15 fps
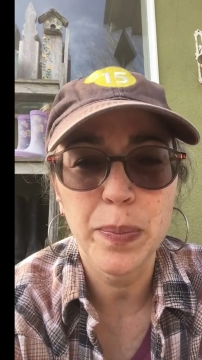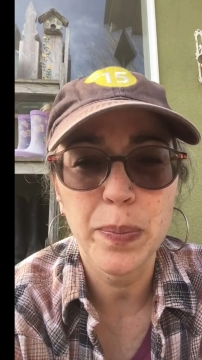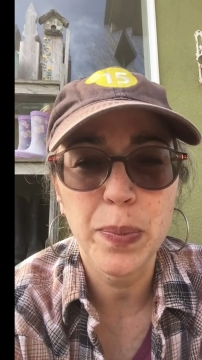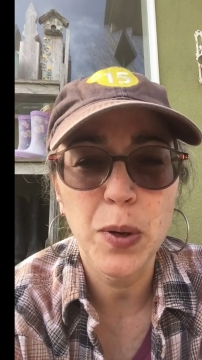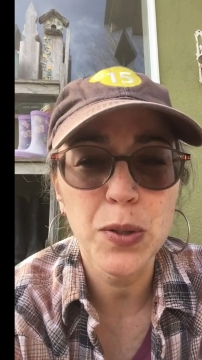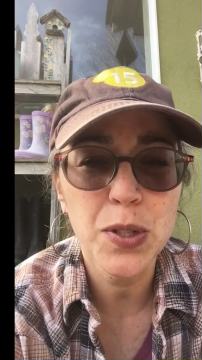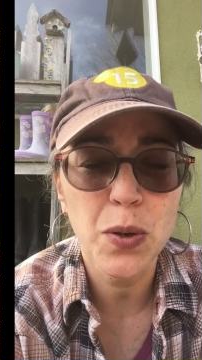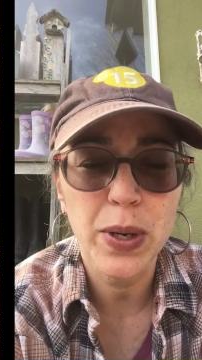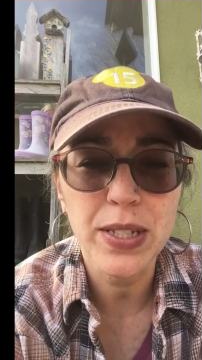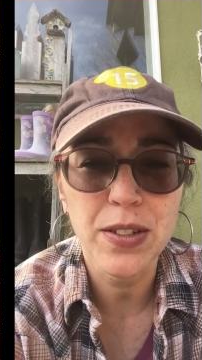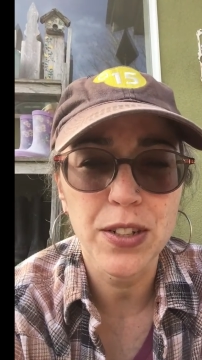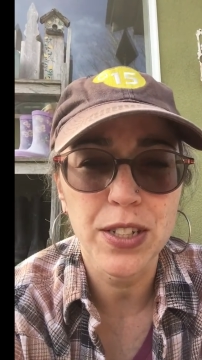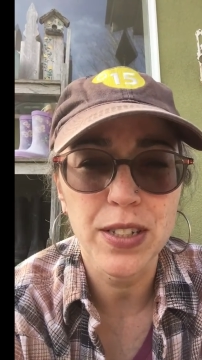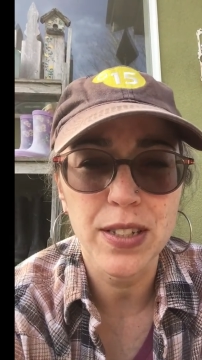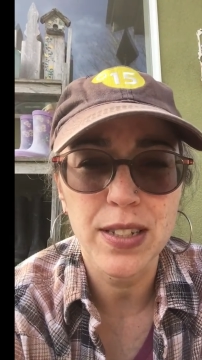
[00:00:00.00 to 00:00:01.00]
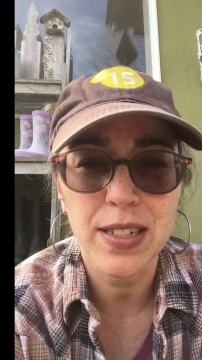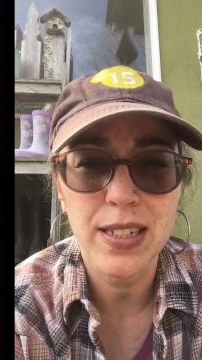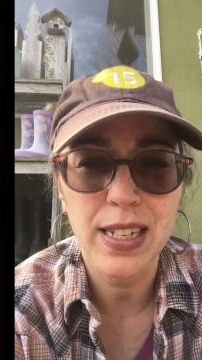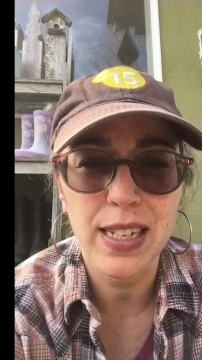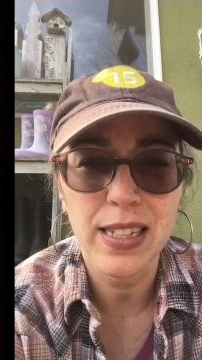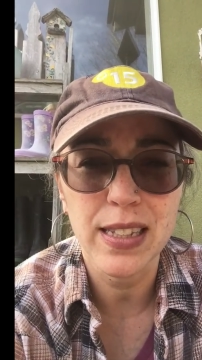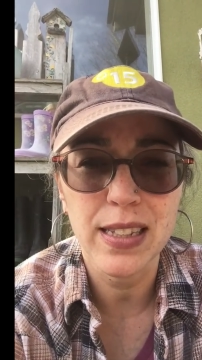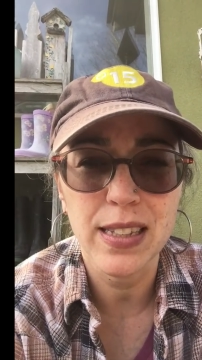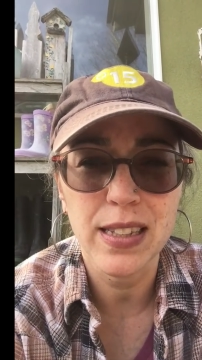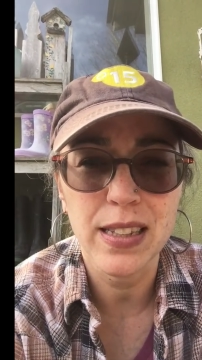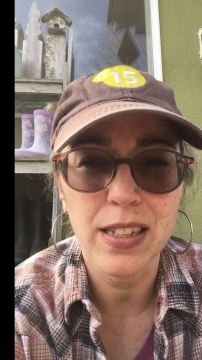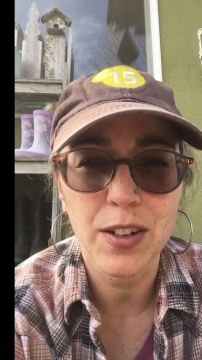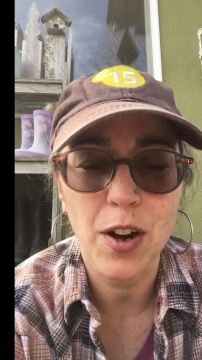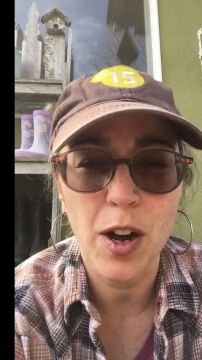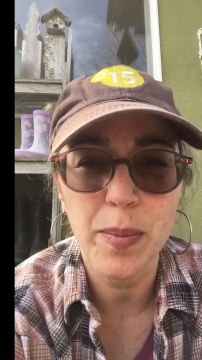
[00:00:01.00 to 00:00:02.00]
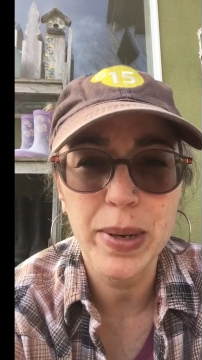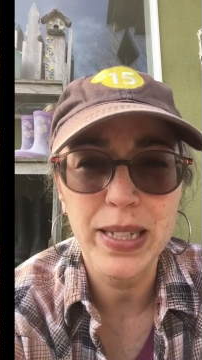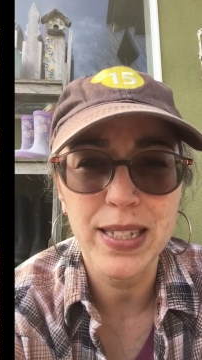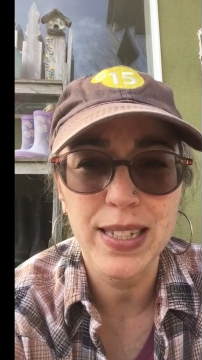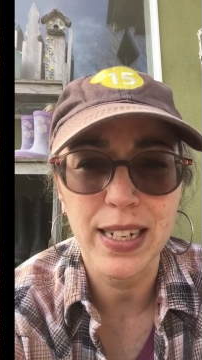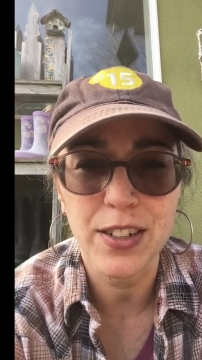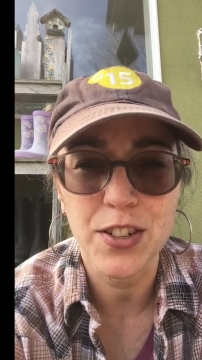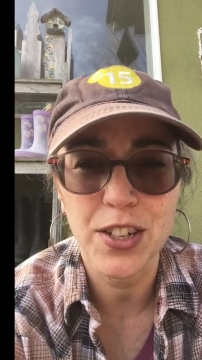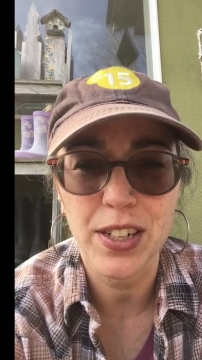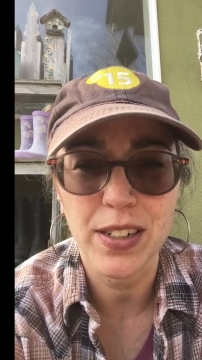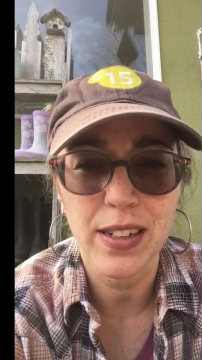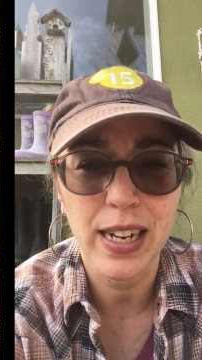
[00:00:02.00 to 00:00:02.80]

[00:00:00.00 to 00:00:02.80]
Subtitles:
post questions in the comment section.